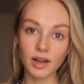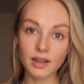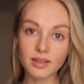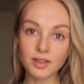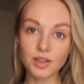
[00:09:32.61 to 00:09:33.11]

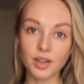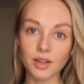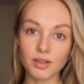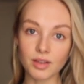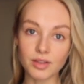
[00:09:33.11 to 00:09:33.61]
It's such a
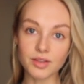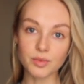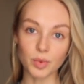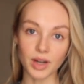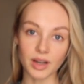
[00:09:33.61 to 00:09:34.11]
cute little
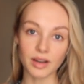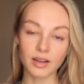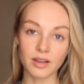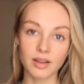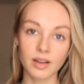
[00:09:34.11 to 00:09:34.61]
spring
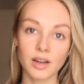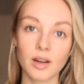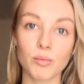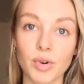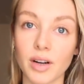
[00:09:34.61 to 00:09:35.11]

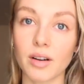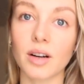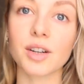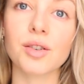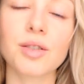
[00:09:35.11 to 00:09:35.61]
print. I'll
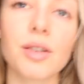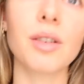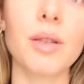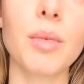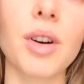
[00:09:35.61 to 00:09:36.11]
actually show you
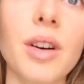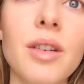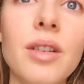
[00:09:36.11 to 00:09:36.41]
in the mirror.